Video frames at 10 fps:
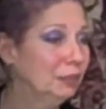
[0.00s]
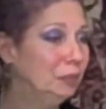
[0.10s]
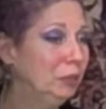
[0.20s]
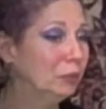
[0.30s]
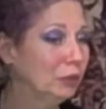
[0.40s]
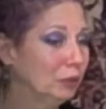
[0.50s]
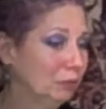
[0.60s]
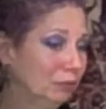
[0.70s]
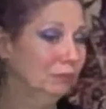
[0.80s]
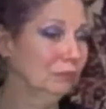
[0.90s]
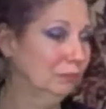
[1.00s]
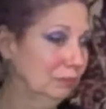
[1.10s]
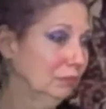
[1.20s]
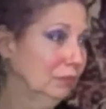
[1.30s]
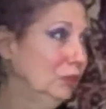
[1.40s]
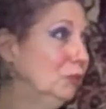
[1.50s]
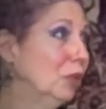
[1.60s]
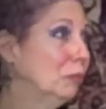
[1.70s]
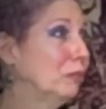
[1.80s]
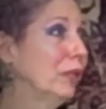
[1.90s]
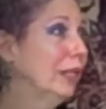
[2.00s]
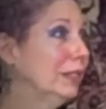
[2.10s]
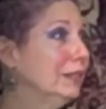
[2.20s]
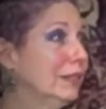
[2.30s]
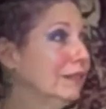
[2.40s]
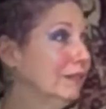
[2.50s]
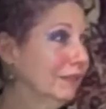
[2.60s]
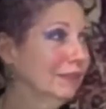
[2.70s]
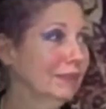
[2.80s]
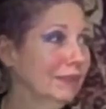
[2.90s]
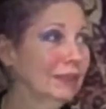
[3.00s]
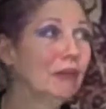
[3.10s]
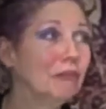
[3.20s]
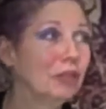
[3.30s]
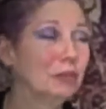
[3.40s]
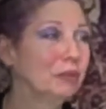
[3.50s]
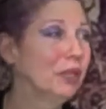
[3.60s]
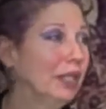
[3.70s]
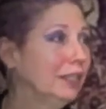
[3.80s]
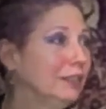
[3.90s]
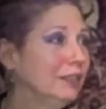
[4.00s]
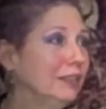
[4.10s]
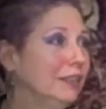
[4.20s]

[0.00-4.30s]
people knew our brand and loved our brand.